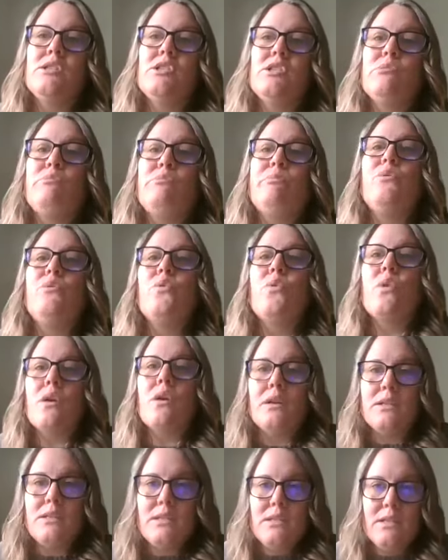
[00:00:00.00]

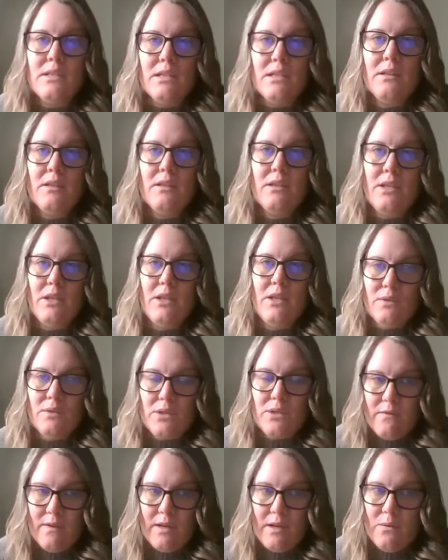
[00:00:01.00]
support the youth
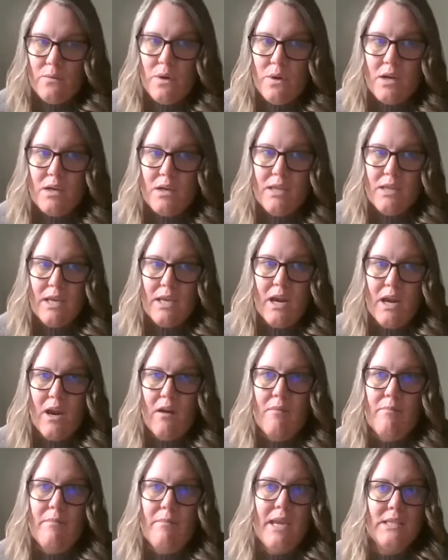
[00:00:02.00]
serving work that
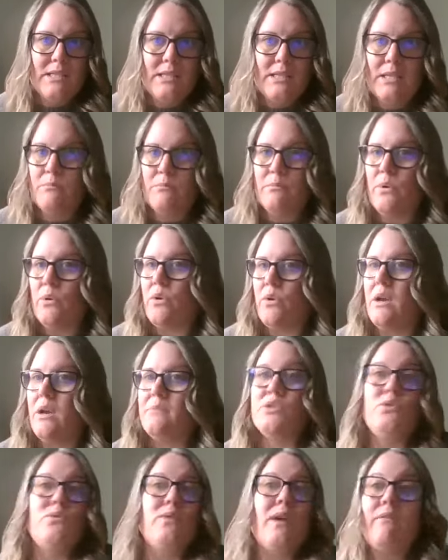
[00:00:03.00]
our amazing
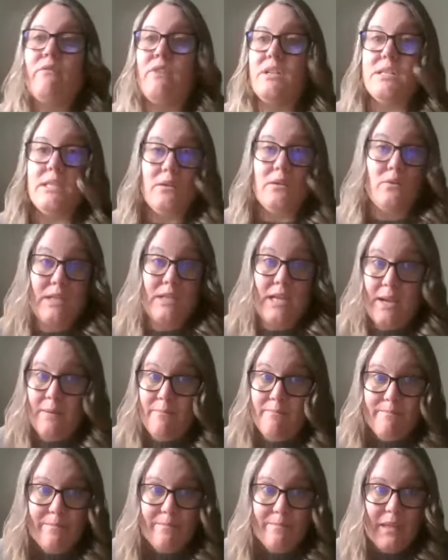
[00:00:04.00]
programs do every single day.
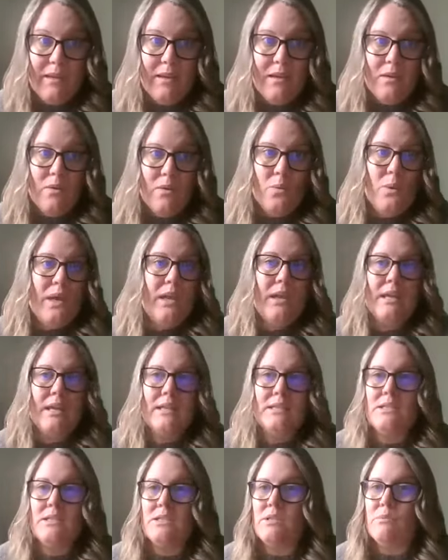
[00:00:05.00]
We
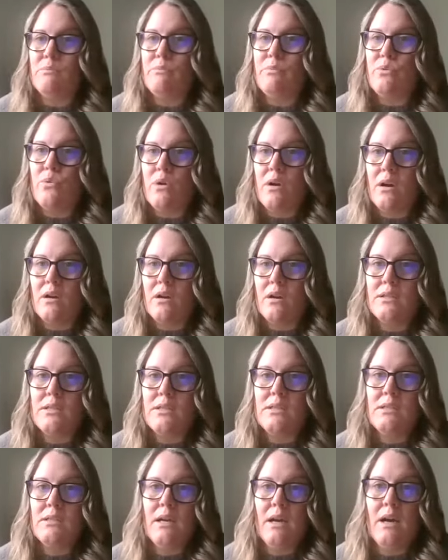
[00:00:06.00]
get to support,
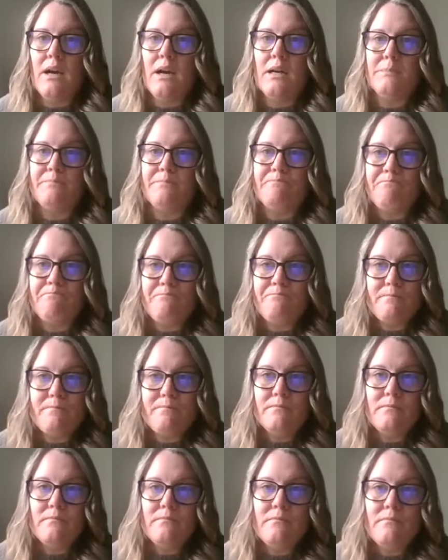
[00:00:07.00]

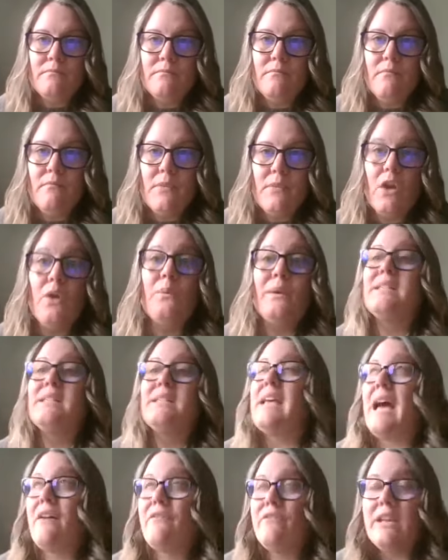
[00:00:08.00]
or we get
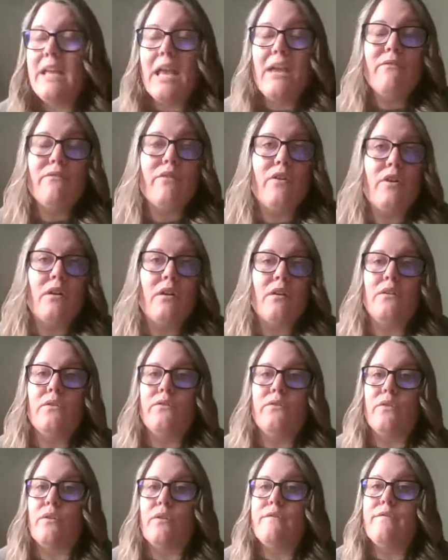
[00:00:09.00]
to advocate for
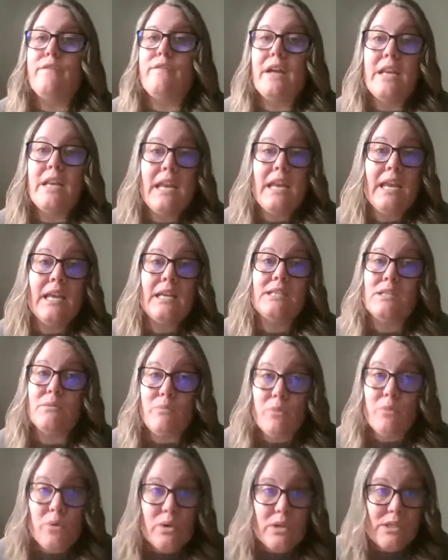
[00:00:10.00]
funding and
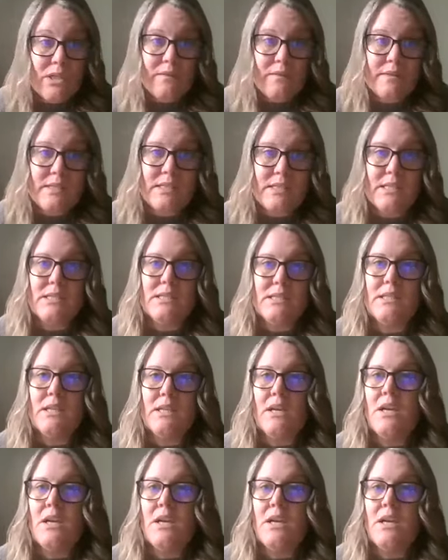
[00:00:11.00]
support services.